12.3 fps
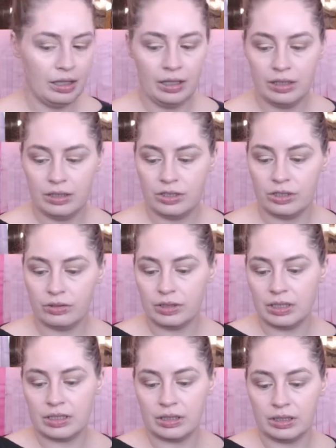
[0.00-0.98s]
So it
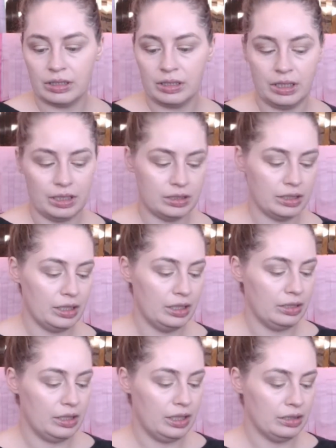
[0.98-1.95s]
is a little hard to get
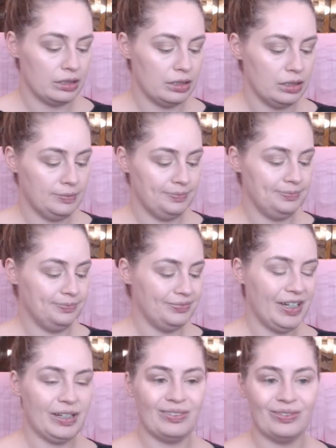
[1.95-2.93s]
your hands on,
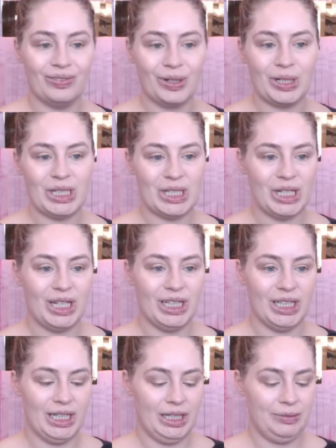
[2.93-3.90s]

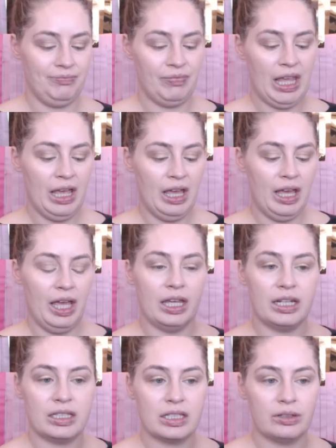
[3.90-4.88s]
unfortunately. And
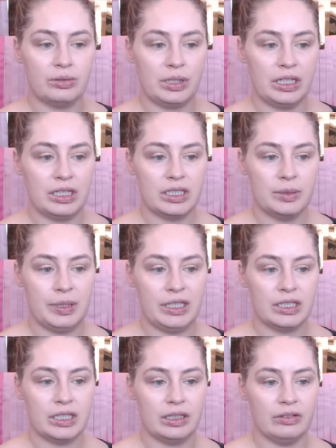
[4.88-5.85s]
it's quite
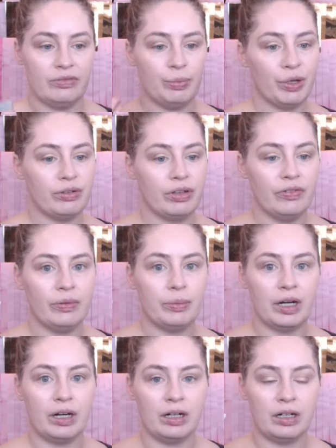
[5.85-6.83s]
expensive. Both of them
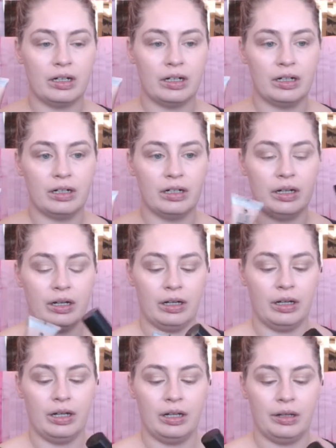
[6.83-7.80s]
are,
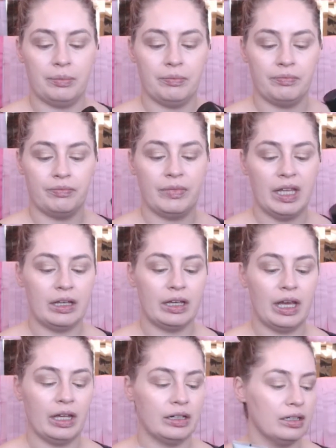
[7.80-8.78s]
in
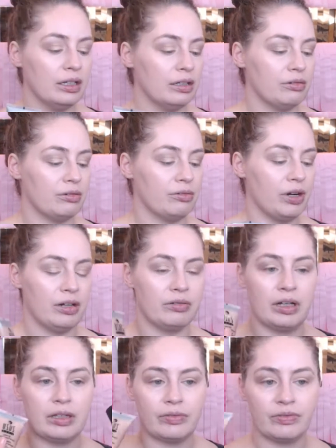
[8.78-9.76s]
Canada, they're right
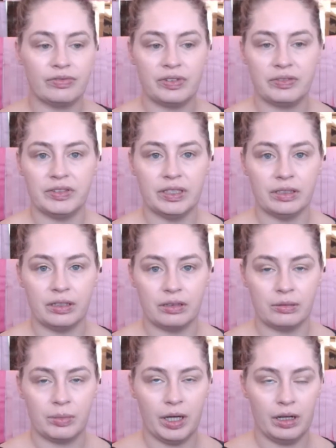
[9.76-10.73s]
around the
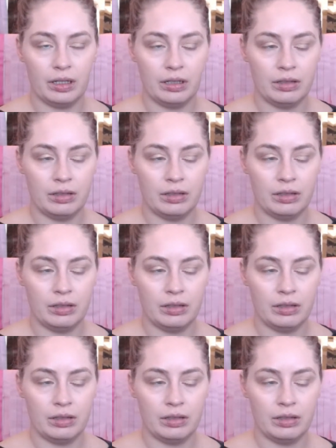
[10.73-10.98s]
$50 mark.